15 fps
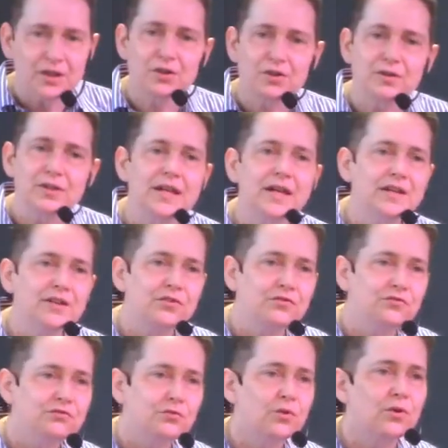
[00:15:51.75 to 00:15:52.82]
creative
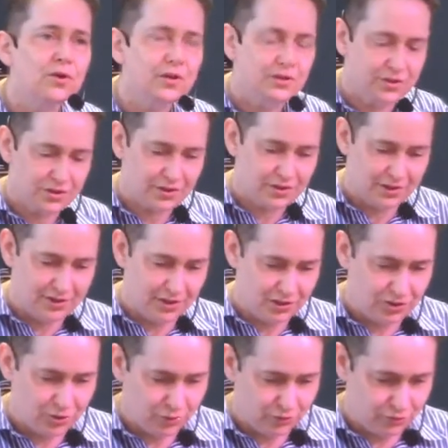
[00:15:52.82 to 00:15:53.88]
force in this
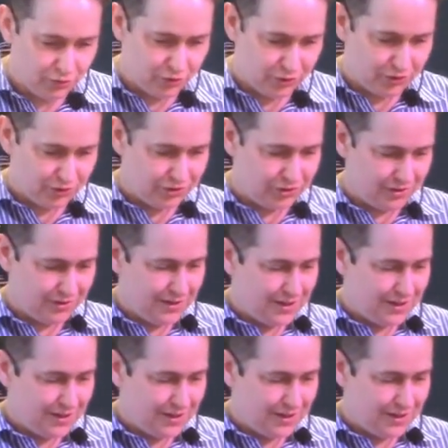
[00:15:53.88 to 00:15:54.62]
universe